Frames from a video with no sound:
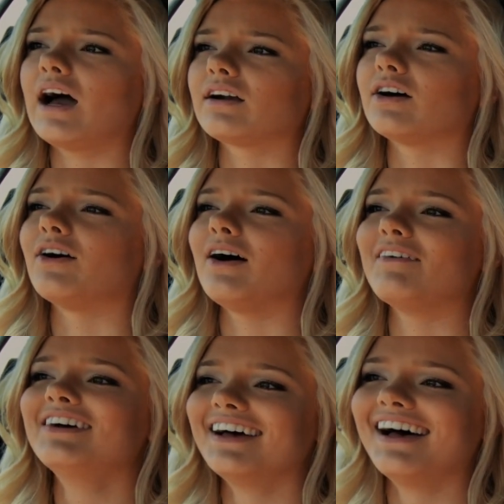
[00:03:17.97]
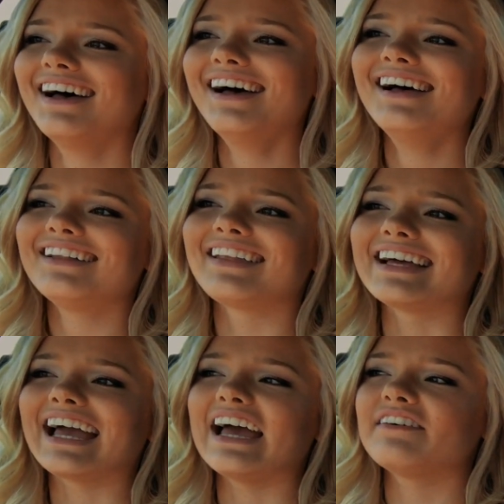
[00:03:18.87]
don't know,
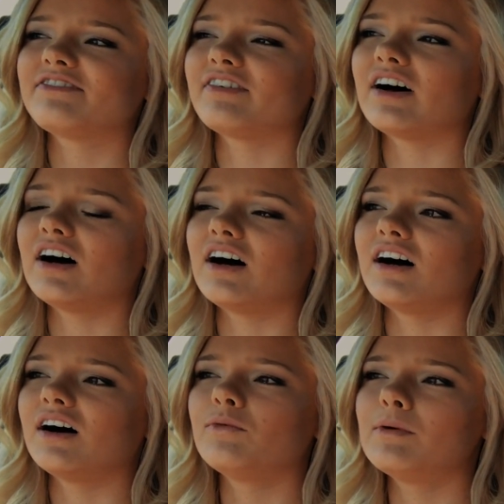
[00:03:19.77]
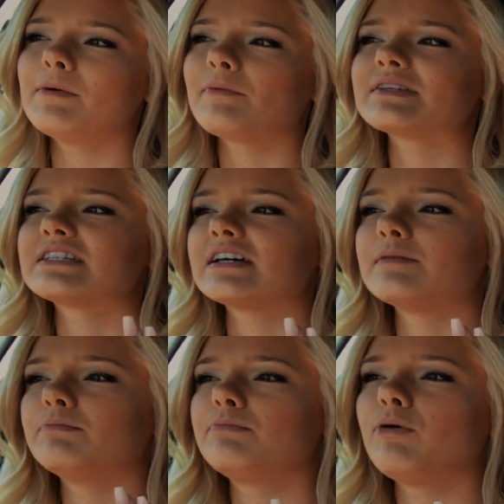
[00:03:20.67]
like if a woman was
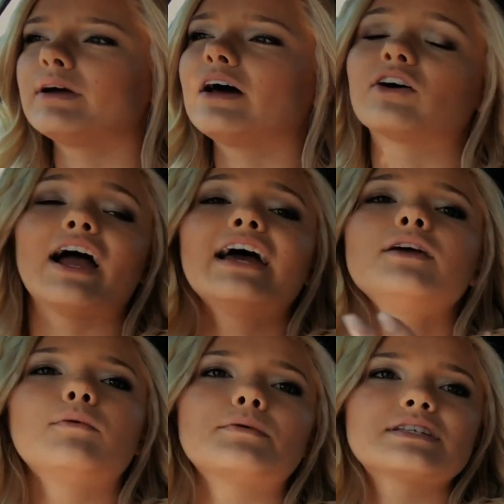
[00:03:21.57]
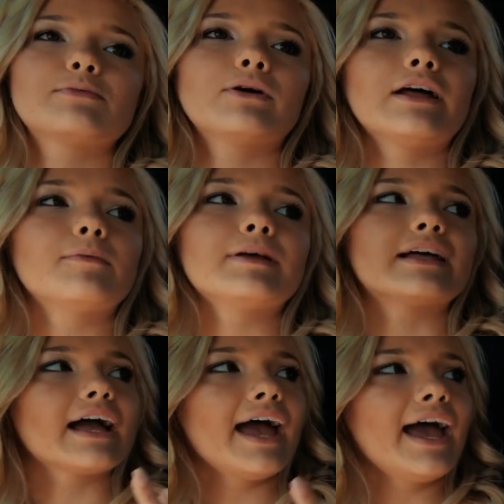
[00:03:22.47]
to point out, or anyone was to point out and be
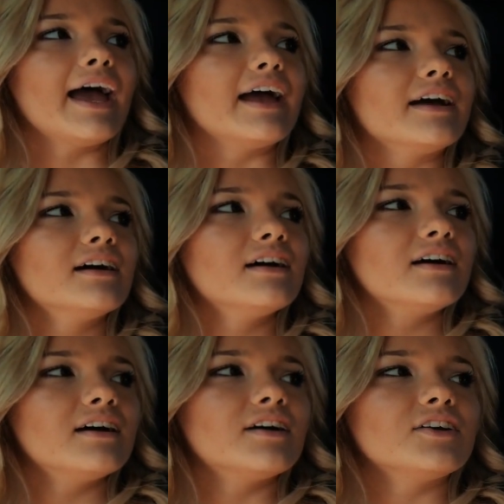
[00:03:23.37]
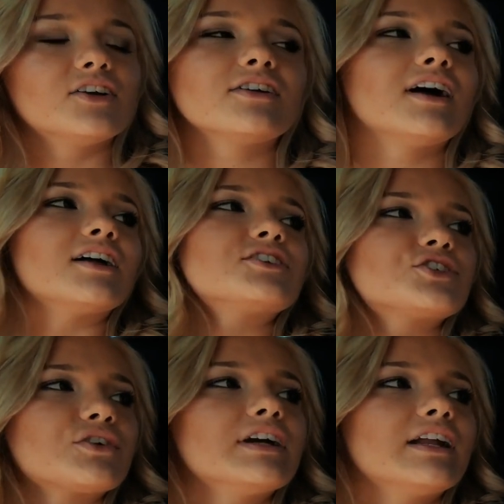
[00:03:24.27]
like, hey, you're not
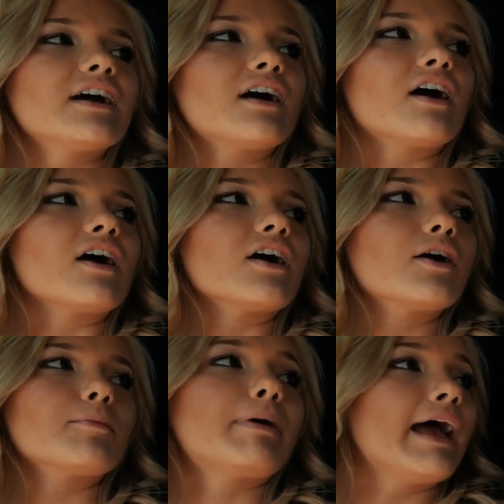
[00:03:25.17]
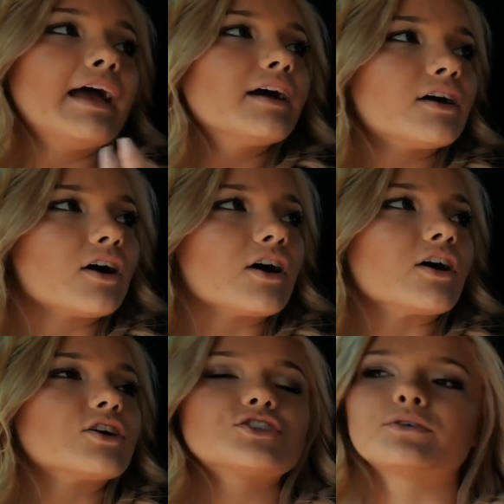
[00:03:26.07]
treating her, paying
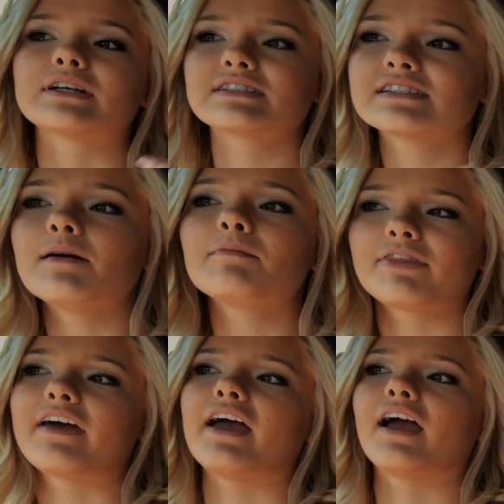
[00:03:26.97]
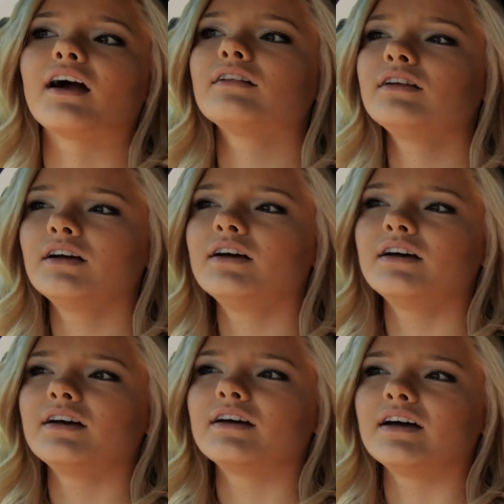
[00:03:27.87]
her, or doing something
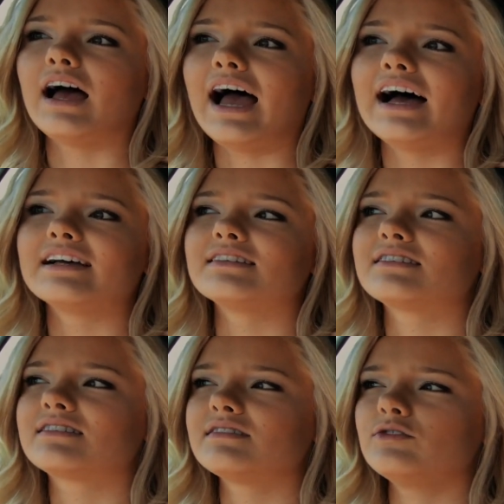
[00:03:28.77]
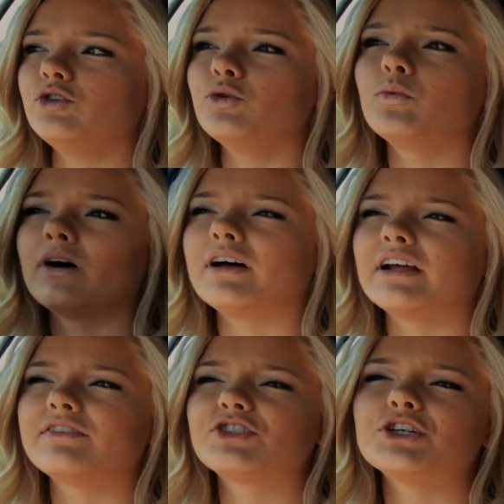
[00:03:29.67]
as you would
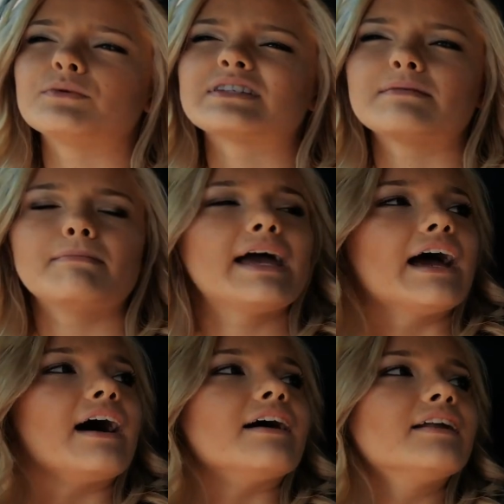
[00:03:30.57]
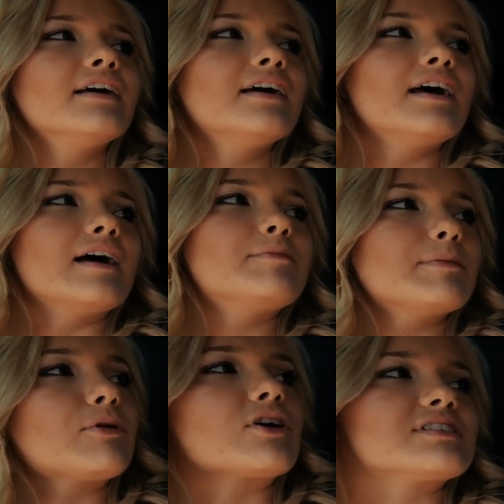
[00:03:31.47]
if she was a man, and
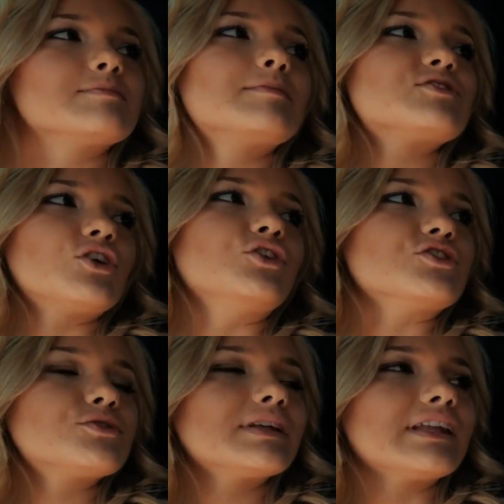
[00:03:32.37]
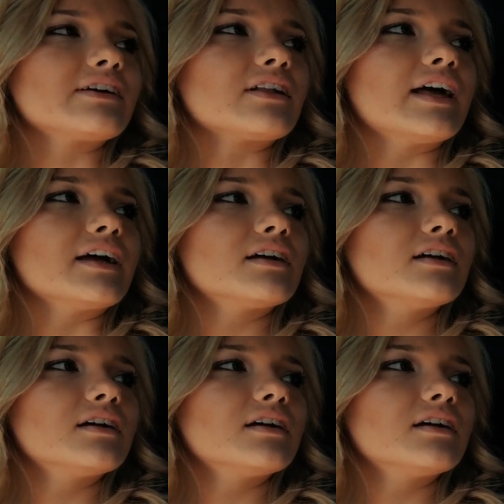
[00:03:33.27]
people are sometimes so used to it that they're like,